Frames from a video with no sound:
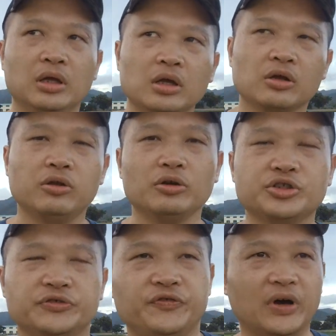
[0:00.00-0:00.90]
close
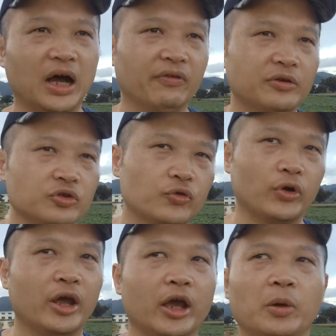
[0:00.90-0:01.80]
to 500
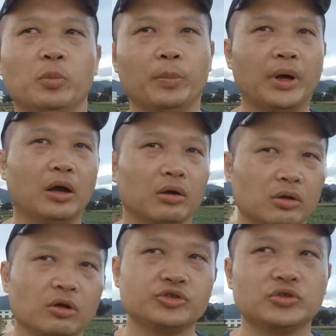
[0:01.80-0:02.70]
grams, about
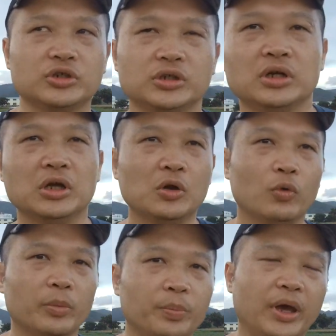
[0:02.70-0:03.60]
close to
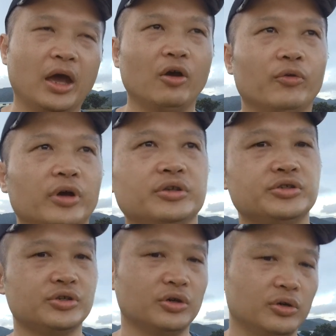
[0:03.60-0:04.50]
1 pound, right?
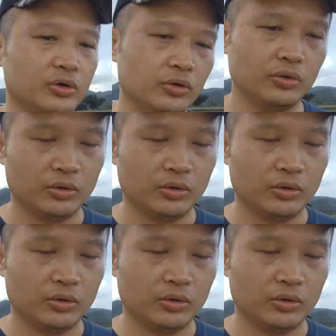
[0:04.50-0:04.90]
So